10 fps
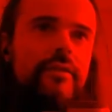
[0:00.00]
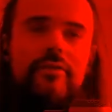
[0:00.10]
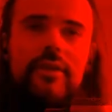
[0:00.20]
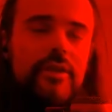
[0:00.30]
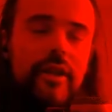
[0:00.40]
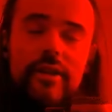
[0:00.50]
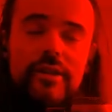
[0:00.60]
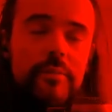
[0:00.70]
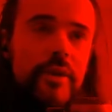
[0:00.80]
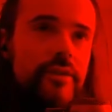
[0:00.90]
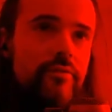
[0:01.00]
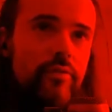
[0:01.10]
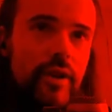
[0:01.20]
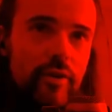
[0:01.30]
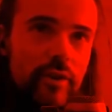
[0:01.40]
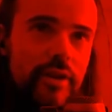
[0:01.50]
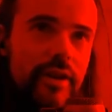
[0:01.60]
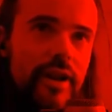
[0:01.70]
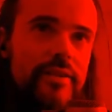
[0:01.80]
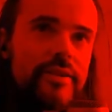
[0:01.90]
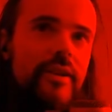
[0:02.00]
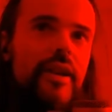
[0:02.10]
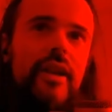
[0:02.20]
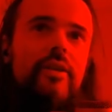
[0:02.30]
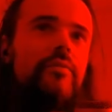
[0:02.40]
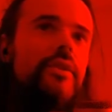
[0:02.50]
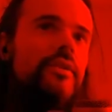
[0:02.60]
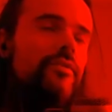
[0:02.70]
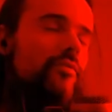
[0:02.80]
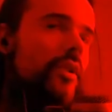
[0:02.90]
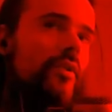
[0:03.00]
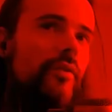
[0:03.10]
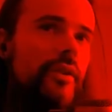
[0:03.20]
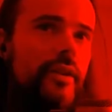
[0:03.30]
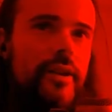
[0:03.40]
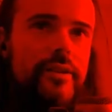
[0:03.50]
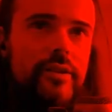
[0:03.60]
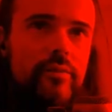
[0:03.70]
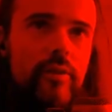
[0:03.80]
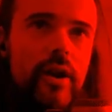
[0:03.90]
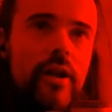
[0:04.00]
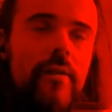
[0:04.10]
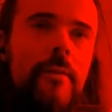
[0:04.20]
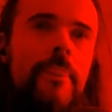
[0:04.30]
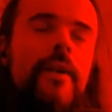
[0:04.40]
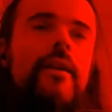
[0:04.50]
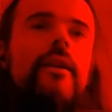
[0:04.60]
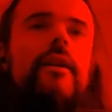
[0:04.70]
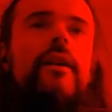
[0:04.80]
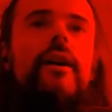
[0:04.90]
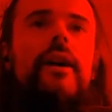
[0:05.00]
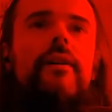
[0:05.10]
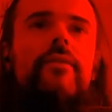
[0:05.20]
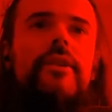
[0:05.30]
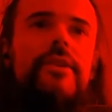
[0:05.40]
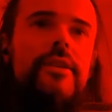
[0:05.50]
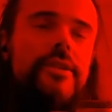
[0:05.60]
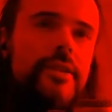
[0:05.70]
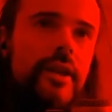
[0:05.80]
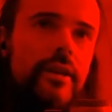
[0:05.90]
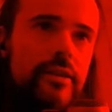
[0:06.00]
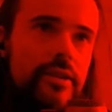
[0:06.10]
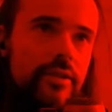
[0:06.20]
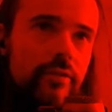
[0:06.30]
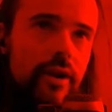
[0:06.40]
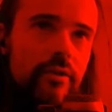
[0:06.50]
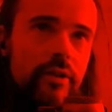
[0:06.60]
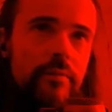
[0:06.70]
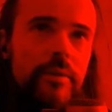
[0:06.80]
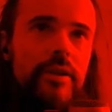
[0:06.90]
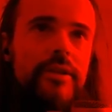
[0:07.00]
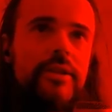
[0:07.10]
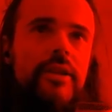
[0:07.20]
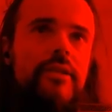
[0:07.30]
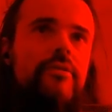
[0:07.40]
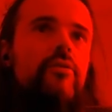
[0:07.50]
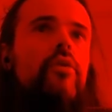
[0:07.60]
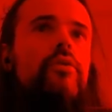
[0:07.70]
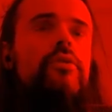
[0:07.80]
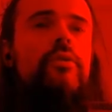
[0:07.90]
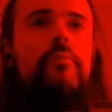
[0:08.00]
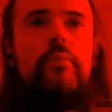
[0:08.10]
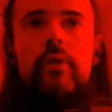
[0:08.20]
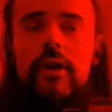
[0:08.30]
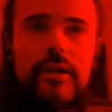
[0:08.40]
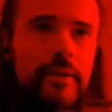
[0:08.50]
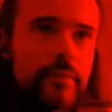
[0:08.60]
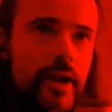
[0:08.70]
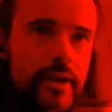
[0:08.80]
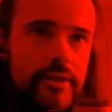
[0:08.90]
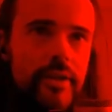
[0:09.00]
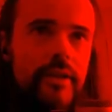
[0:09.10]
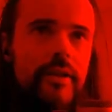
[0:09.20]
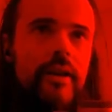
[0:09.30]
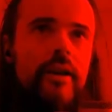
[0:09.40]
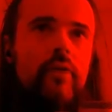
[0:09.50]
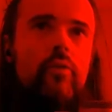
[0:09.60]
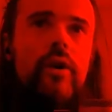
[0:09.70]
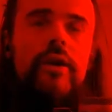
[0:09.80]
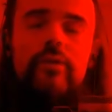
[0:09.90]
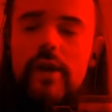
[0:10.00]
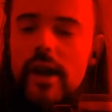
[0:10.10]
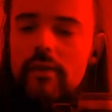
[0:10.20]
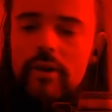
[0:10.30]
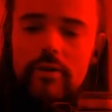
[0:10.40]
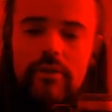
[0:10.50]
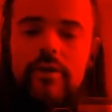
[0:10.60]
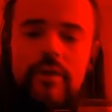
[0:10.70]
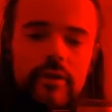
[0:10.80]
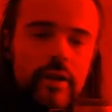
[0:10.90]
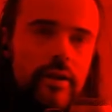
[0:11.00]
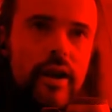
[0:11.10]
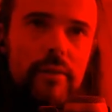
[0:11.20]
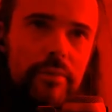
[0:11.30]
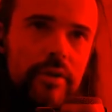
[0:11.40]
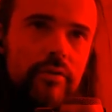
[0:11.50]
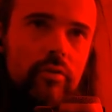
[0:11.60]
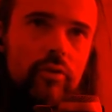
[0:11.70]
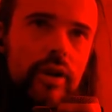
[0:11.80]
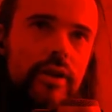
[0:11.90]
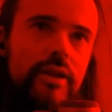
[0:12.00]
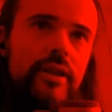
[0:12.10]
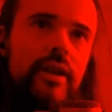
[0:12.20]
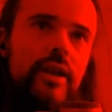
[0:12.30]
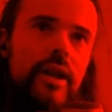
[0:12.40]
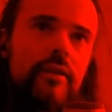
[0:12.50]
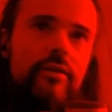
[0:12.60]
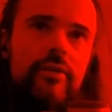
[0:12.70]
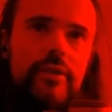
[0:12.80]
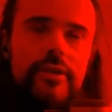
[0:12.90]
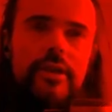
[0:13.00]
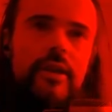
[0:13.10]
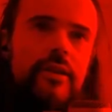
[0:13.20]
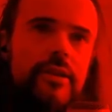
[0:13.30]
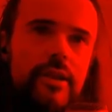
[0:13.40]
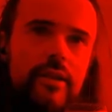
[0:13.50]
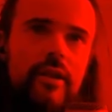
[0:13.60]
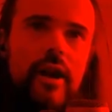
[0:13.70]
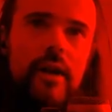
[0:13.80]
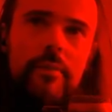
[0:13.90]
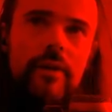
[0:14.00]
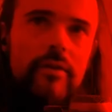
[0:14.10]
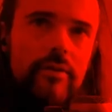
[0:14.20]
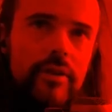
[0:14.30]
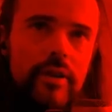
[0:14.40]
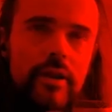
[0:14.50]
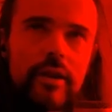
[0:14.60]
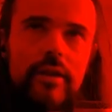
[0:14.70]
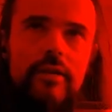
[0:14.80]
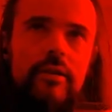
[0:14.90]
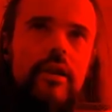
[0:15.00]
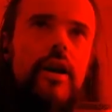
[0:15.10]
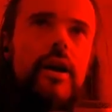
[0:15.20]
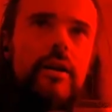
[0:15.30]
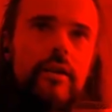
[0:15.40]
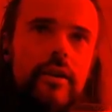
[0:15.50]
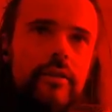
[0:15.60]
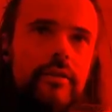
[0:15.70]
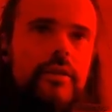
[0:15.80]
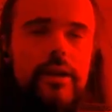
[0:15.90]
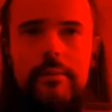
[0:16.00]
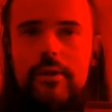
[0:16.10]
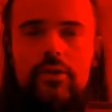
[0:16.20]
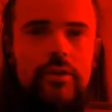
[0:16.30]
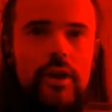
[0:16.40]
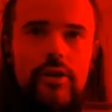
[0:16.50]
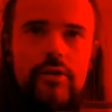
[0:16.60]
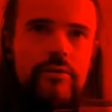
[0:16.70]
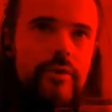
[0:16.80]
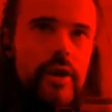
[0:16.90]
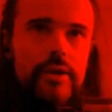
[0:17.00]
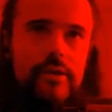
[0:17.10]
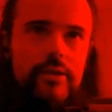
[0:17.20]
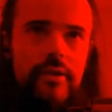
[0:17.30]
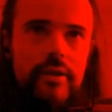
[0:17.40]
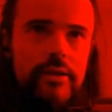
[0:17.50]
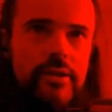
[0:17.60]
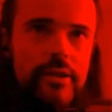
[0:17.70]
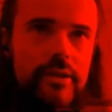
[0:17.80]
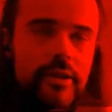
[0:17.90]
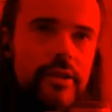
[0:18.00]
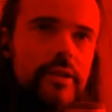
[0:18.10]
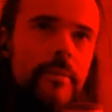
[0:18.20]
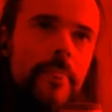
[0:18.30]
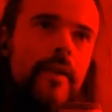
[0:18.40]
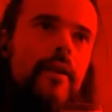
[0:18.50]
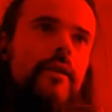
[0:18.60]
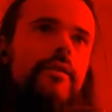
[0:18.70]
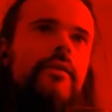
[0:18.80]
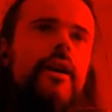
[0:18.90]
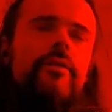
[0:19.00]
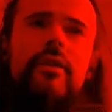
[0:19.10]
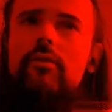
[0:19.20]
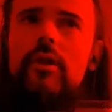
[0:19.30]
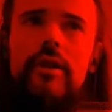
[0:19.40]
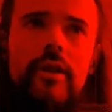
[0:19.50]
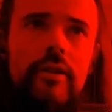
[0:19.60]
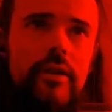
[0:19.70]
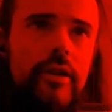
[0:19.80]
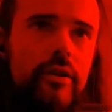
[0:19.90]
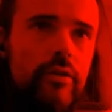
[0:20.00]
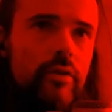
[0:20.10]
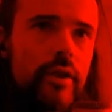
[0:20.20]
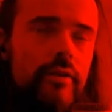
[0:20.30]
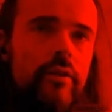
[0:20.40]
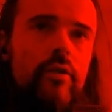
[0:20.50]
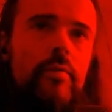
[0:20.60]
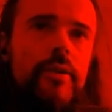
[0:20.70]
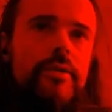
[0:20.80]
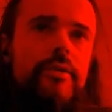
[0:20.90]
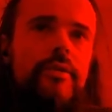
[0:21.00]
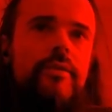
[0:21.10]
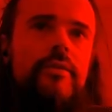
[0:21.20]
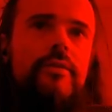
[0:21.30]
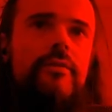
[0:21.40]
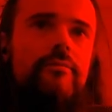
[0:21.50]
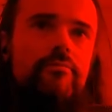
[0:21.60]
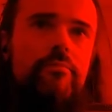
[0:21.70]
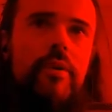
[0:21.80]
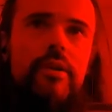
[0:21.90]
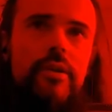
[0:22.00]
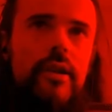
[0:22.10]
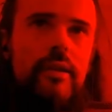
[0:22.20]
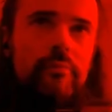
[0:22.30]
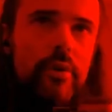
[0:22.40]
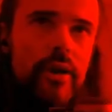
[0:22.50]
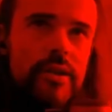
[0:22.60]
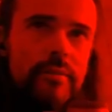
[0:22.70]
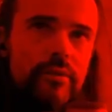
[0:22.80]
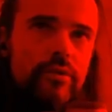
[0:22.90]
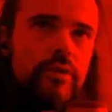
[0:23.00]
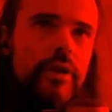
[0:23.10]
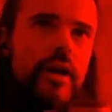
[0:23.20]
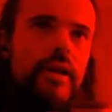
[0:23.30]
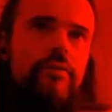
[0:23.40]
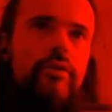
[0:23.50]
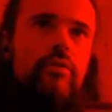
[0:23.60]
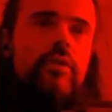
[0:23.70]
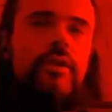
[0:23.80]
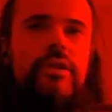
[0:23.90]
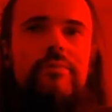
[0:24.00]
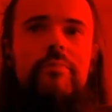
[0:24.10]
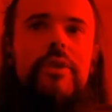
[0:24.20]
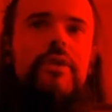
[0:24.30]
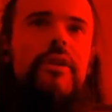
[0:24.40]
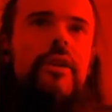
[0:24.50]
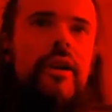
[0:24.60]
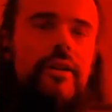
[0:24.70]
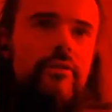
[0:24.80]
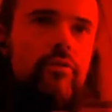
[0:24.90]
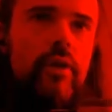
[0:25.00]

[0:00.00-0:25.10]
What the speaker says: this clear speed is really nice. The AoE is really nice as well. The sustain and survival ability is also pretty damn nice, and when you have everything up and ready, everything settle up, everything in line, like the damage reduction, flasks, and 6 links, nothing really can kill you. Almost it's practically impossible to die. If you're really spinning and